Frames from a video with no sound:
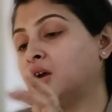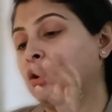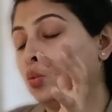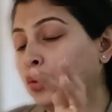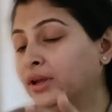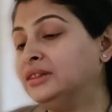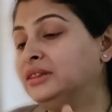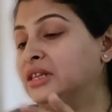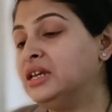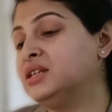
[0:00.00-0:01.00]
with
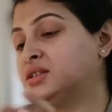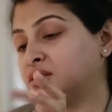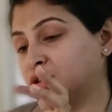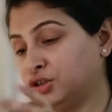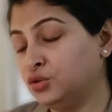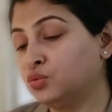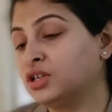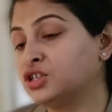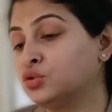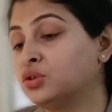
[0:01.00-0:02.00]
these
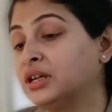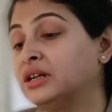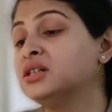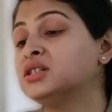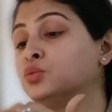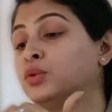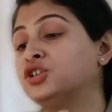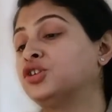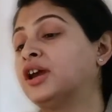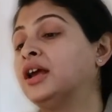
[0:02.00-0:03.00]
nutraceuticals,
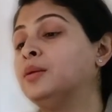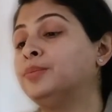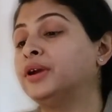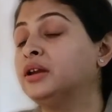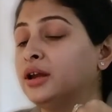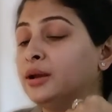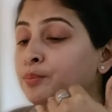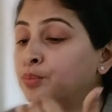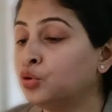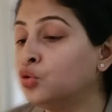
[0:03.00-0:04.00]
which help in
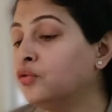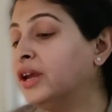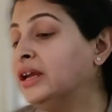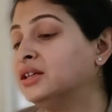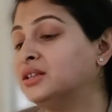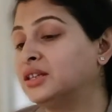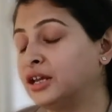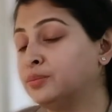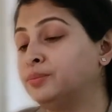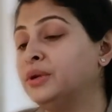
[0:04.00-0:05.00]
improving the
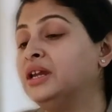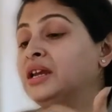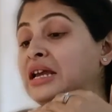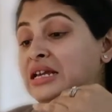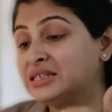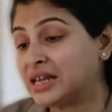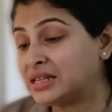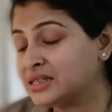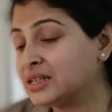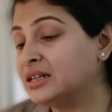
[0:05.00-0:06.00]
therapy,
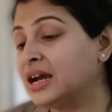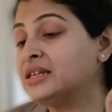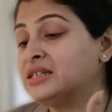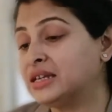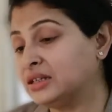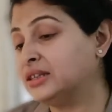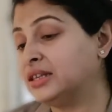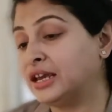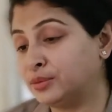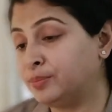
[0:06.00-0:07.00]
sensitizing the
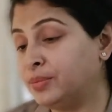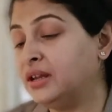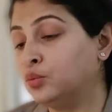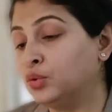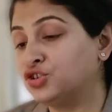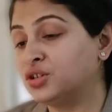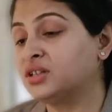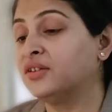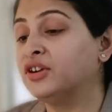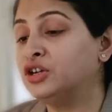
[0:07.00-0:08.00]
therapy which is
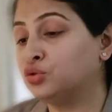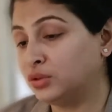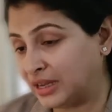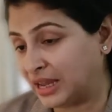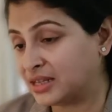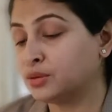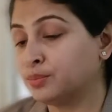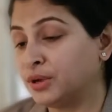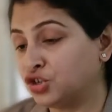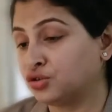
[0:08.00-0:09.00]
given to the cancer
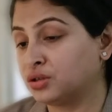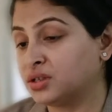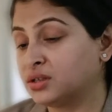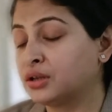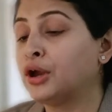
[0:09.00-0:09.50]
patients.